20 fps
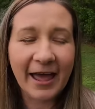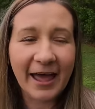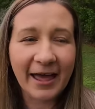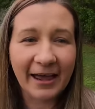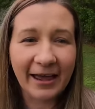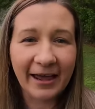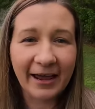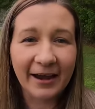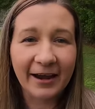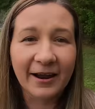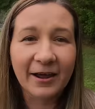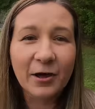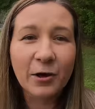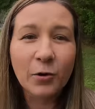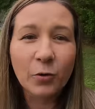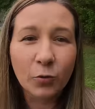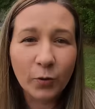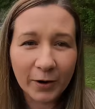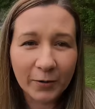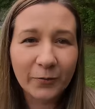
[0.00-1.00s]
And
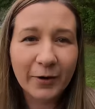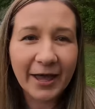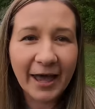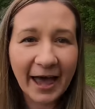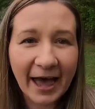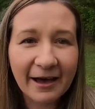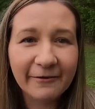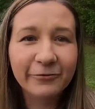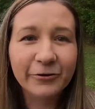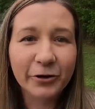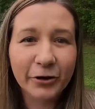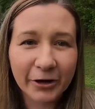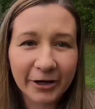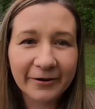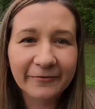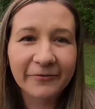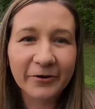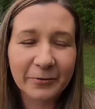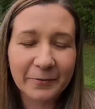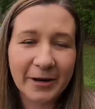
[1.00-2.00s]
when we have good
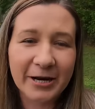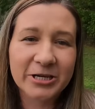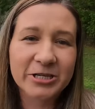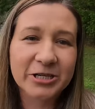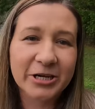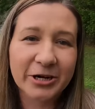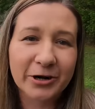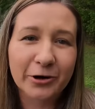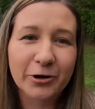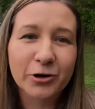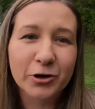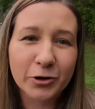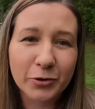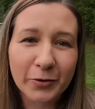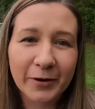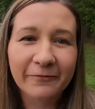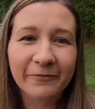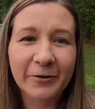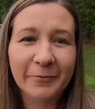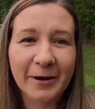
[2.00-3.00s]
information or
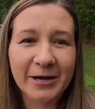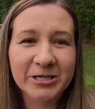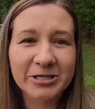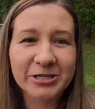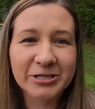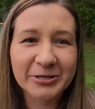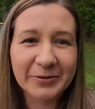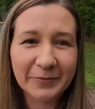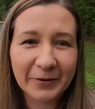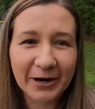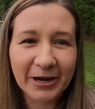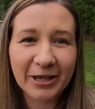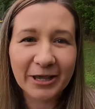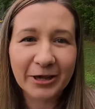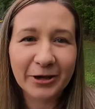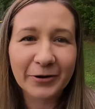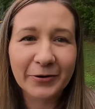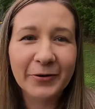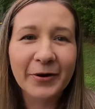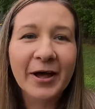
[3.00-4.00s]
new information to bring
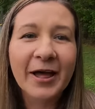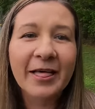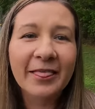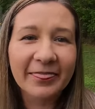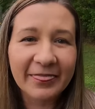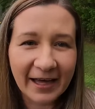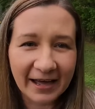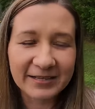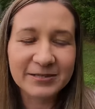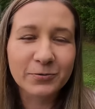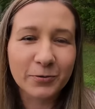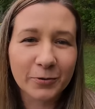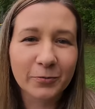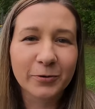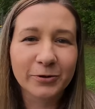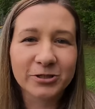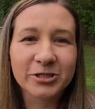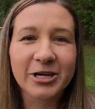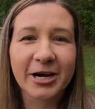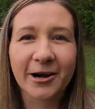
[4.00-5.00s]
you, that's when
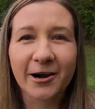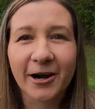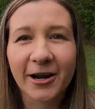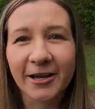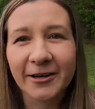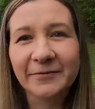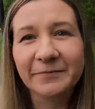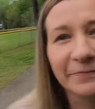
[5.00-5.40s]
we'll share it.